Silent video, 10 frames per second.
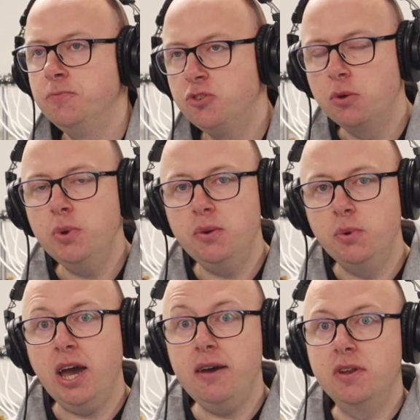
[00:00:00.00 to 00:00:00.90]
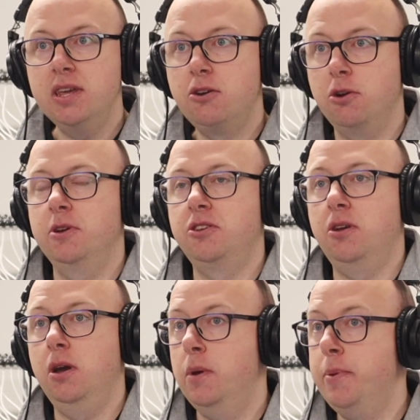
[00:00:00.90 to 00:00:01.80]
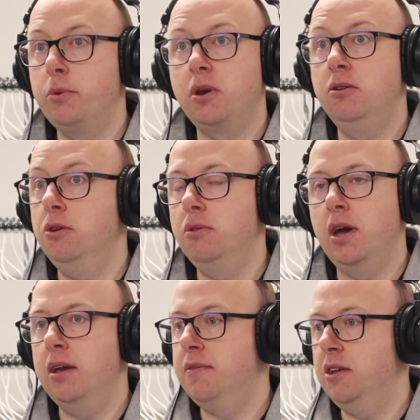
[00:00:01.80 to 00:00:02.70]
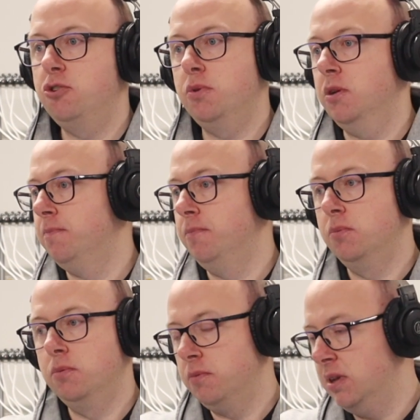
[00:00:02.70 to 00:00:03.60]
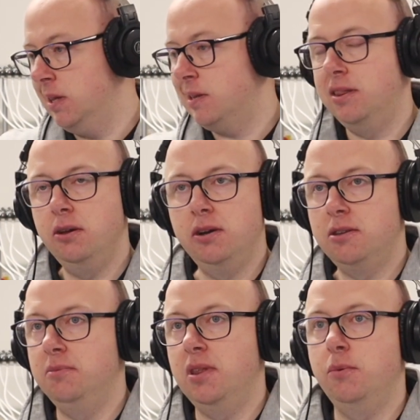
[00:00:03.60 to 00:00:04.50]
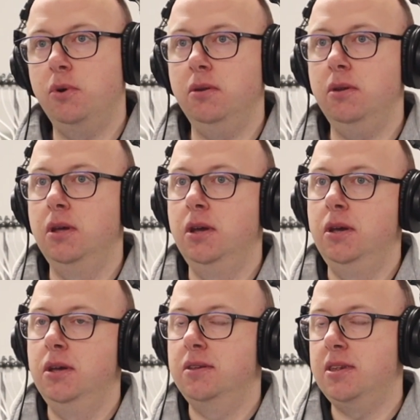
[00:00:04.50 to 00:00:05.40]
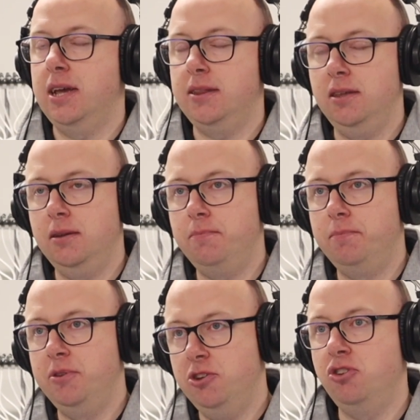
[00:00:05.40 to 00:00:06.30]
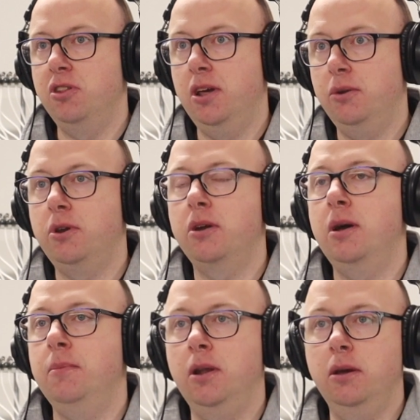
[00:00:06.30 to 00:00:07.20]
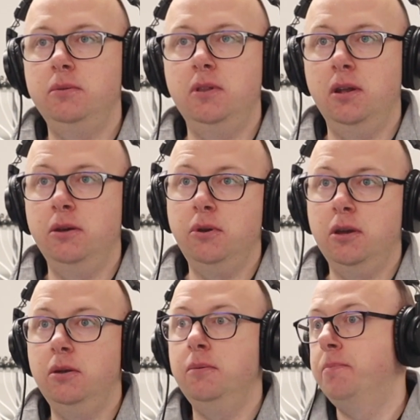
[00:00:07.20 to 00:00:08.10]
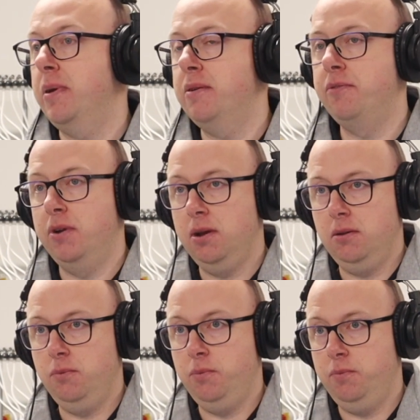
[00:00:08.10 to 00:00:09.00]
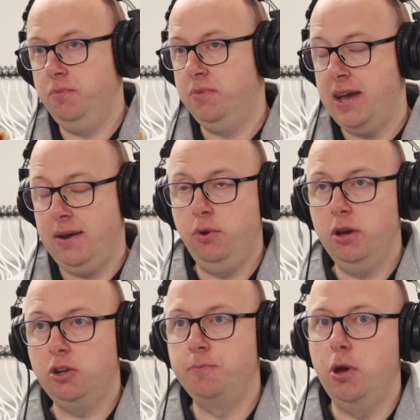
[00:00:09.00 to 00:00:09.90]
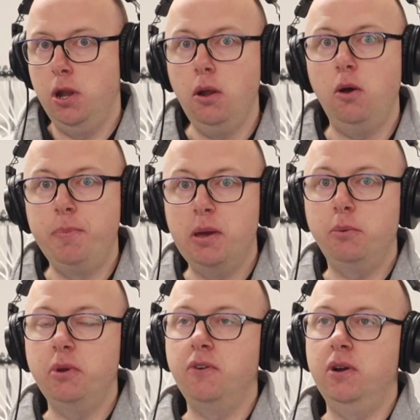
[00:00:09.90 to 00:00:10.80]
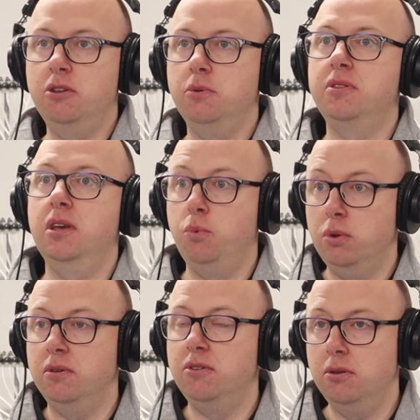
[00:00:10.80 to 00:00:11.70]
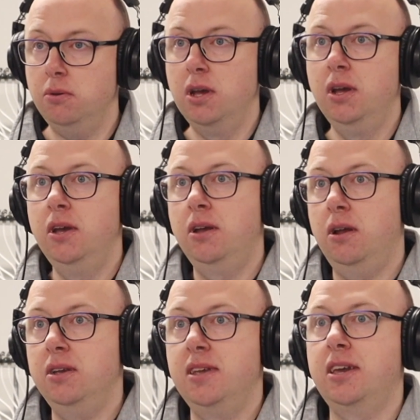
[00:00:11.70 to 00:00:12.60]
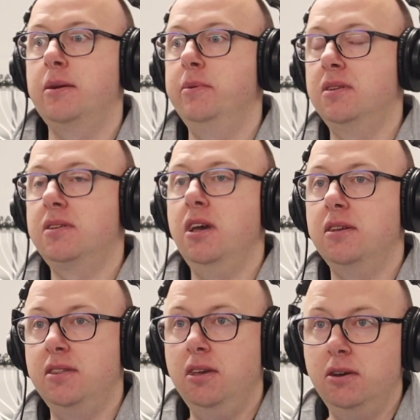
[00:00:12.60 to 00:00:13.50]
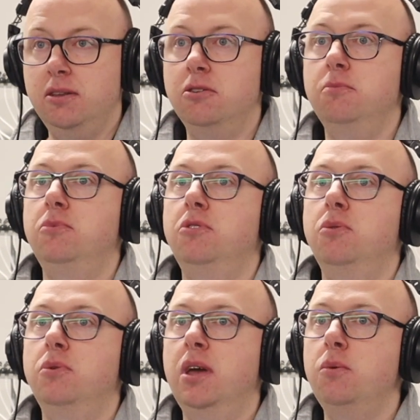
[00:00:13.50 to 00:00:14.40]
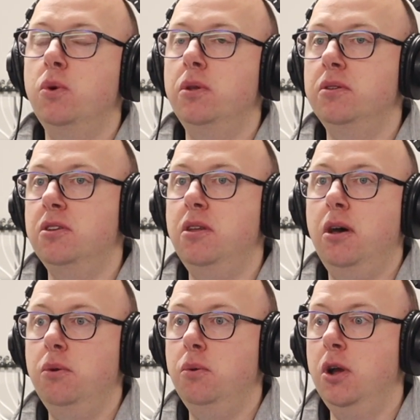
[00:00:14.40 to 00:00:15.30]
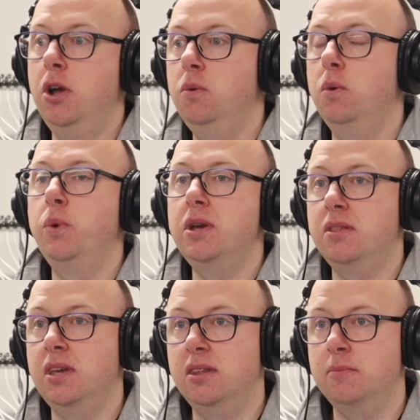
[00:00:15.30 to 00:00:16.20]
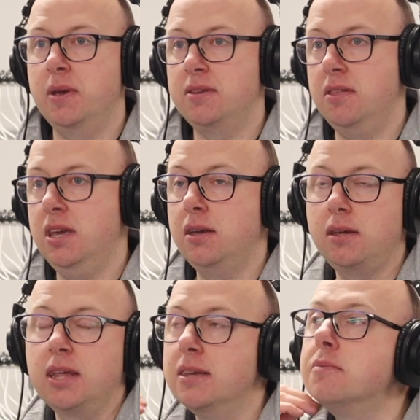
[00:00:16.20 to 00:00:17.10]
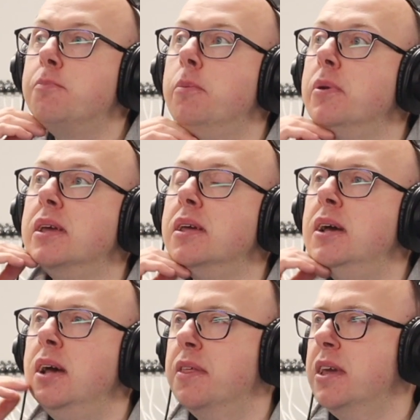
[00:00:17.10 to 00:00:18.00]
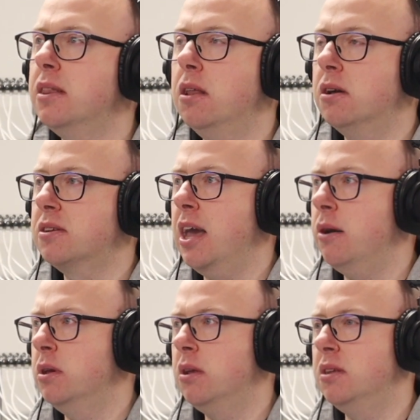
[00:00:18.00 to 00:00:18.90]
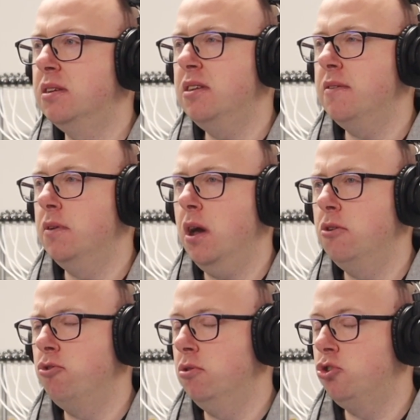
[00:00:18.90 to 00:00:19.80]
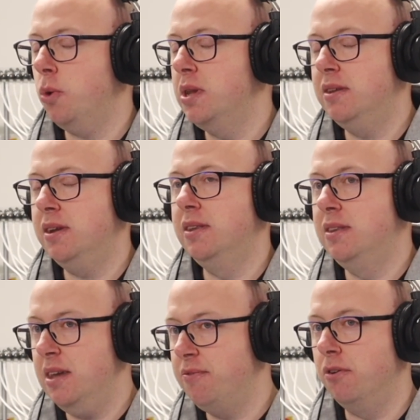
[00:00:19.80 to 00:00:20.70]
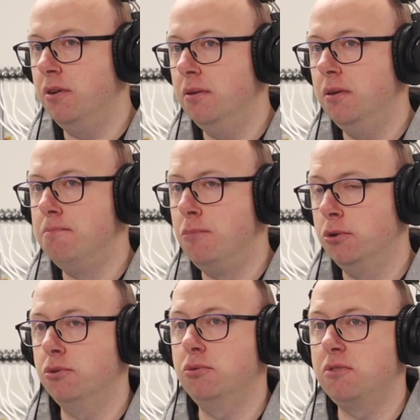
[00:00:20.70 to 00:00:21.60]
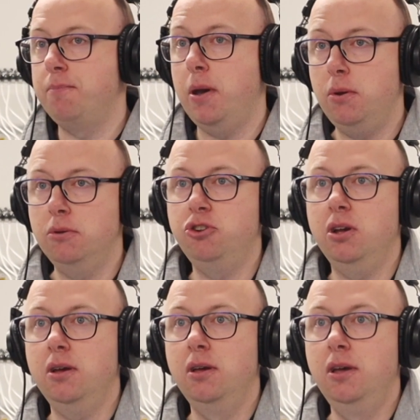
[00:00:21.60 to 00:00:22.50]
So we have an e-commerce site where people can do that if they just want to list the items they want, select the position of the logo and upload the logo, pay for it. That works, but a lot of people, we find to us, they want to, like I say, come and discuss the items, or they want to know what we think is best. I think there's probably, at last count, like 720 different models of polo shirt